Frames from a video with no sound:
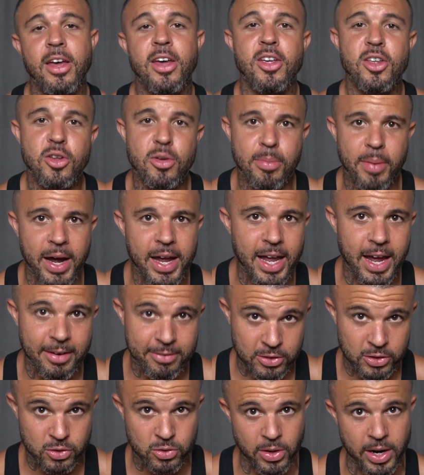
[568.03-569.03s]
You might have
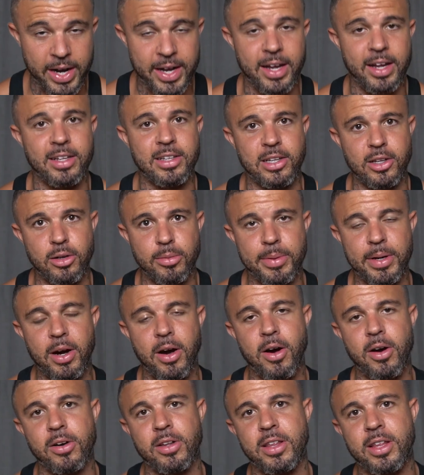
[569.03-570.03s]
to try a little bit
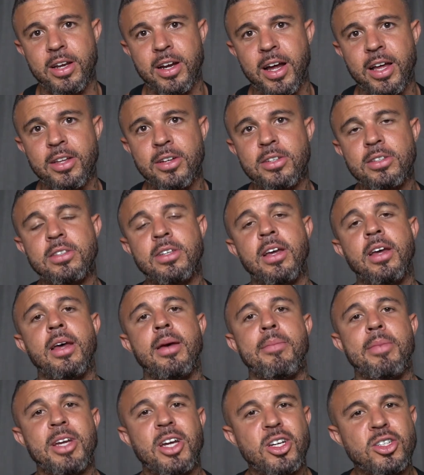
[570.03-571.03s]
harder than others
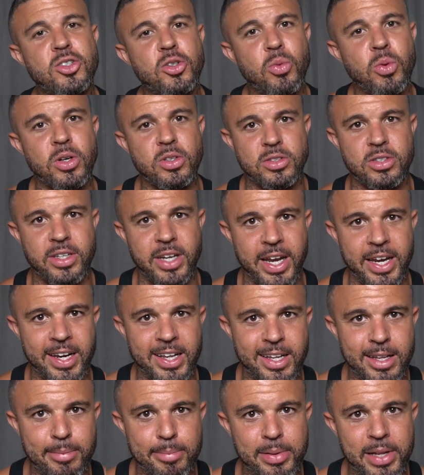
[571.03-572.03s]
because you weren't
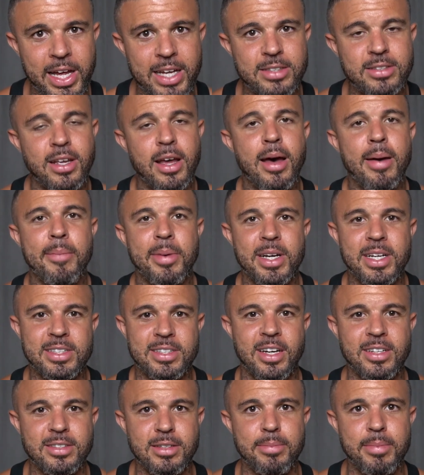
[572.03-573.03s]
genetically blessed, but it
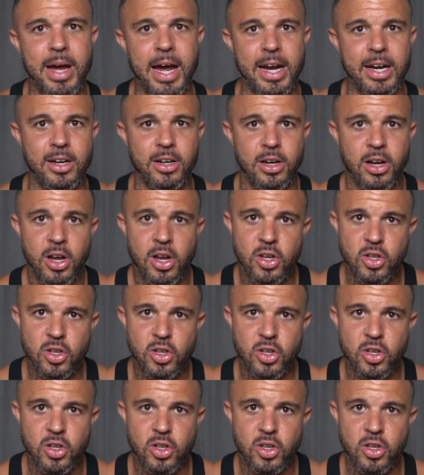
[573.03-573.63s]
doesn't matter.